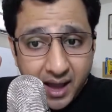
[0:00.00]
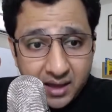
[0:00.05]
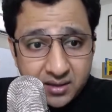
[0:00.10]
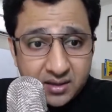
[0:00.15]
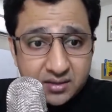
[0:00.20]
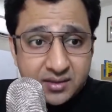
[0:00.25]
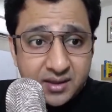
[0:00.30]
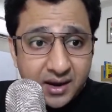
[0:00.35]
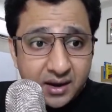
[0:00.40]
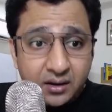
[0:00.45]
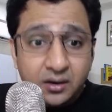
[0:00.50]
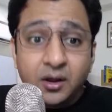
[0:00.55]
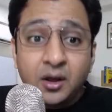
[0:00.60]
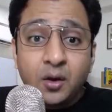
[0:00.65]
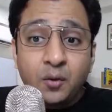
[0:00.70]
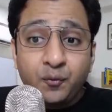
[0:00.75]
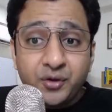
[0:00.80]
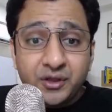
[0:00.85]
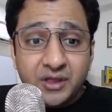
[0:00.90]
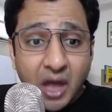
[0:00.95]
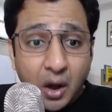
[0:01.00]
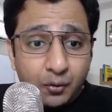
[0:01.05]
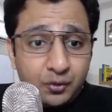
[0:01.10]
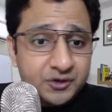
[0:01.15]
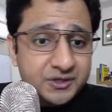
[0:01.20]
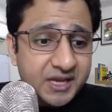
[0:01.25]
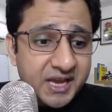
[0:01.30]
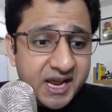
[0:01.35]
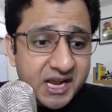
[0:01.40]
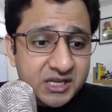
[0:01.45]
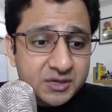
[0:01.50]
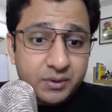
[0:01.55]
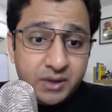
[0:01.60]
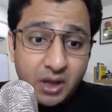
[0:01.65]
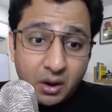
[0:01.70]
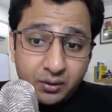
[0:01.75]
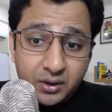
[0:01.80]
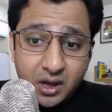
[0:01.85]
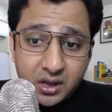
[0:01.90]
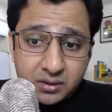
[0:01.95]
As I said, without sales,
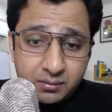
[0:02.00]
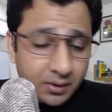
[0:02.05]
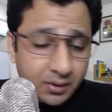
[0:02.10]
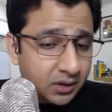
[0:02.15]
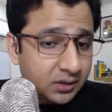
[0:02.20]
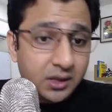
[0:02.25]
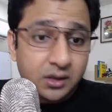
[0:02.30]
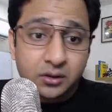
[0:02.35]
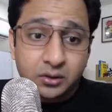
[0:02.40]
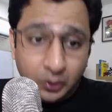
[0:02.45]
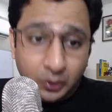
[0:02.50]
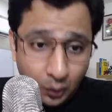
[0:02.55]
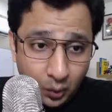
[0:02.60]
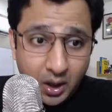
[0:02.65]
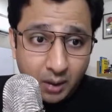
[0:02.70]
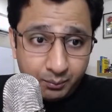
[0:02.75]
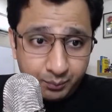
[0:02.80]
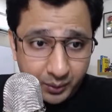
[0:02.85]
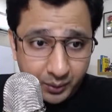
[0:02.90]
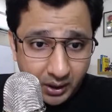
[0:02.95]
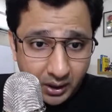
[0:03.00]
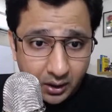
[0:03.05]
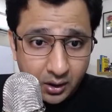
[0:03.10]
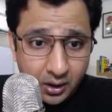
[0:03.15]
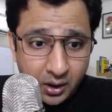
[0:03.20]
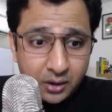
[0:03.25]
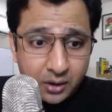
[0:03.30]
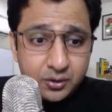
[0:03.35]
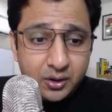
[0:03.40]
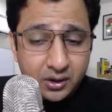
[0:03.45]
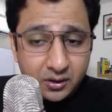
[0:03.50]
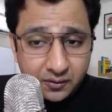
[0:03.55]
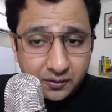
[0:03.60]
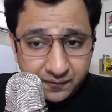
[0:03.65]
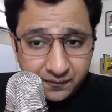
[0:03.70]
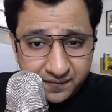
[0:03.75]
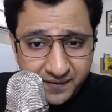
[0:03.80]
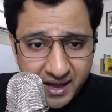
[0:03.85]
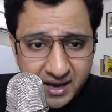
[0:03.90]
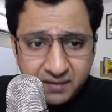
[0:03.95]
without customers, there's no company. So it is
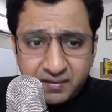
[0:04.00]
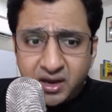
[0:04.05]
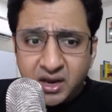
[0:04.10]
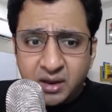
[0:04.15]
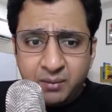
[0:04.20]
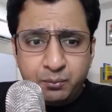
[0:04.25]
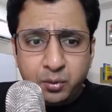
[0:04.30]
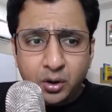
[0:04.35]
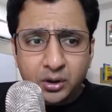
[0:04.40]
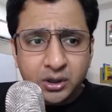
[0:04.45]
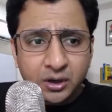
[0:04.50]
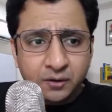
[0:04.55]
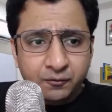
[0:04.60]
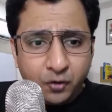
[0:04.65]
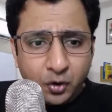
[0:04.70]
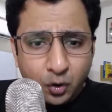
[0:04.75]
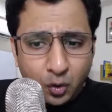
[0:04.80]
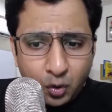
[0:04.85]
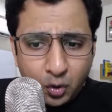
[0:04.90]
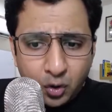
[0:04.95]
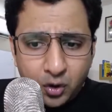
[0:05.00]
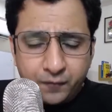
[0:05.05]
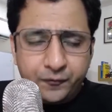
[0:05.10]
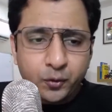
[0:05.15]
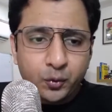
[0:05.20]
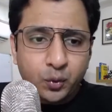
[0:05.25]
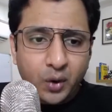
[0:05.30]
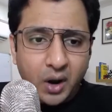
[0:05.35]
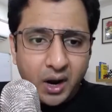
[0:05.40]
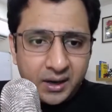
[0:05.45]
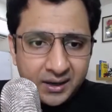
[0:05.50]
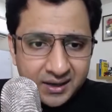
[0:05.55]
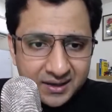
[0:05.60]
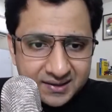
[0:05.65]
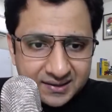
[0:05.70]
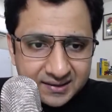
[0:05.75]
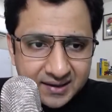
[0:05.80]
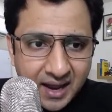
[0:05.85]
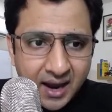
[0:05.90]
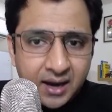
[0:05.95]
very, very important for all of you to
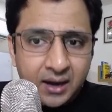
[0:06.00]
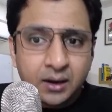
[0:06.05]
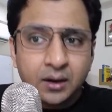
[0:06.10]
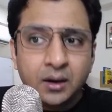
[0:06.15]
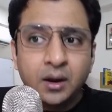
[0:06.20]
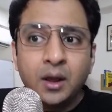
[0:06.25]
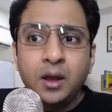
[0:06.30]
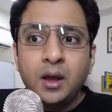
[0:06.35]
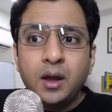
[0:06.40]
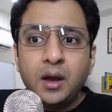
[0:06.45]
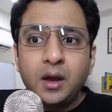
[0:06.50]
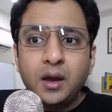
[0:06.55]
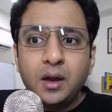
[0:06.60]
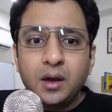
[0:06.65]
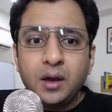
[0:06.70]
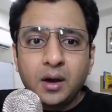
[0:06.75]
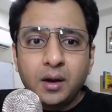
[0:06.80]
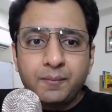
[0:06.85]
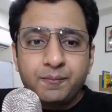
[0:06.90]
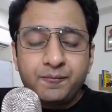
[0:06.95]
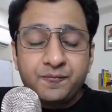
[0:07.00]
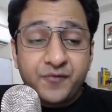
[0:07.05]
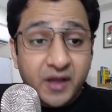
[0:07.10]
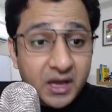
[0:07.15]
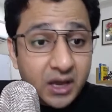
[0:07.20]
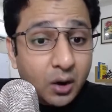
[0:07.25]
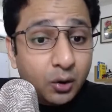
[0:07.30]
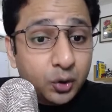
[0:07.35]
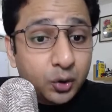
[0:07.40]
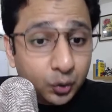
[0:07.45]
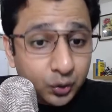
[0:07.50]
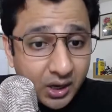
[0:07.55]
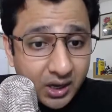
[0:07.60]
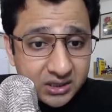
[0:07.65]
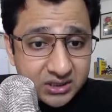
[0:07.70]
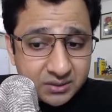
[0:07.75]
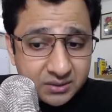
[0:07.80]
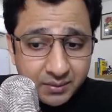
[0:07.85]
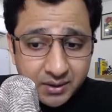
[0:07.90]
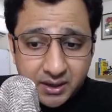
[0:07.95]
understand, figure out who the
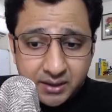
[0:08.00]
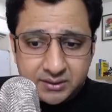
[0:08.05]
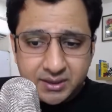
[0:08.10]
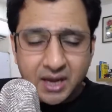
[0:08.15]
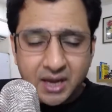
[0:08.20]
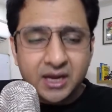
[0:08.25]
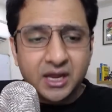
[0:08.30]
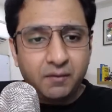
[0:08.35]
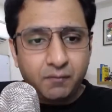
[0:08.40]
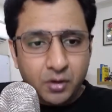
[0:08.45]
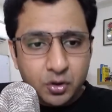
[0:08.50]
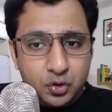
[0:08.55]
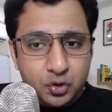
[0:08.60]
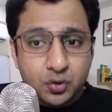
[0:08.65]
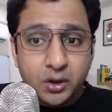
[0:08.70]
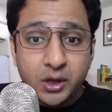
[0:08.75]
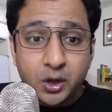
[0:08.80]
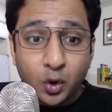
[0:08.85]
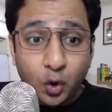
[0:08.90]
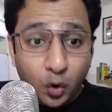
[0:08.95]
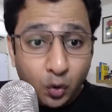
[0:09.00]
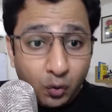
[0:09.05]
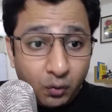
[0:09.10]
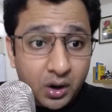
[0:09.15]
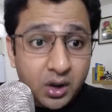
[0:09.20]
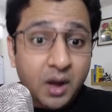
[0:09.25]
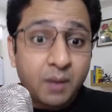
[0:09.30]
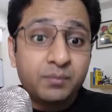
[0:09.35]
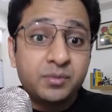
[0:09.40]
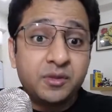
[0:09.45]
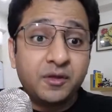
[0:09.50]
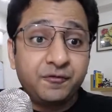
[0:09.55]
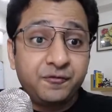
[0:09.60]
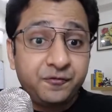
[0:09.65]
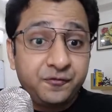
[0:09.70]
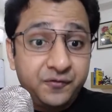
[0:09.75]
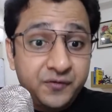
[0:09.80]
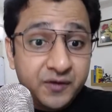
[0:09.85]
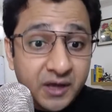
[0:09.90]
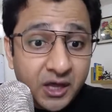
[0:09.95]
customer is, and eventually overcome the
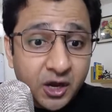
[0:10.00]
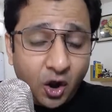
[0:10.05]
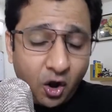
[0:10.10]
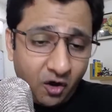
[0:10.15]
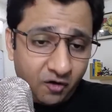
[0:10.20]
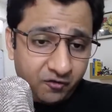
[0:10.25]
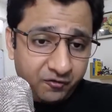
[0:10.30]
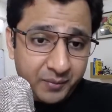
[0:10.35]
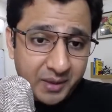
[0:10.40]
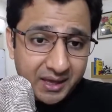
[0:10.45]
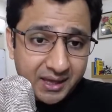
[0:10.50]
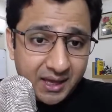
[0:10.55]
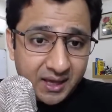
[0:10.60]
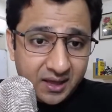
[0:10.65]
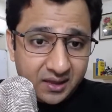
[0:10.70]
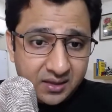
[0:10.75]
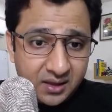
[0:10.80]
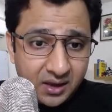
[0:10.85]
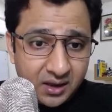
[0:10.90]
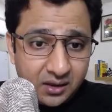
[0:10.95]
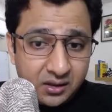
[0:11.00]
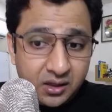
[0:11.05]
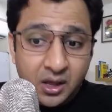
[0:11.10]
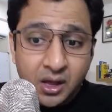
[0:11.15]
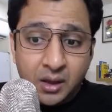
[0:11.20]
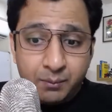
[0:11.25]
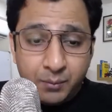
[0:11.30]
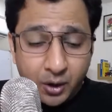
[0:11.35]
fear of making sales.